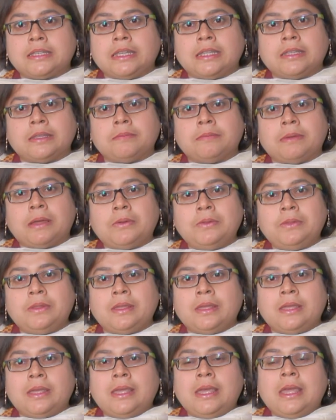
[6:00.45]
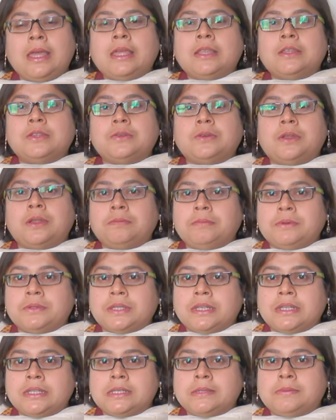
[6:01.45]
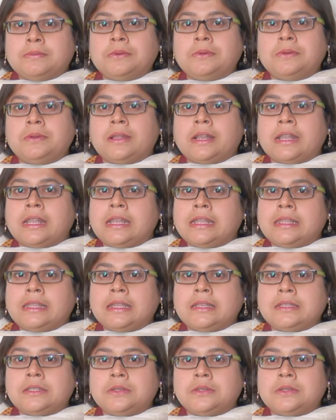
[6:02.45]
near the mouth. Do not put any spoon or anything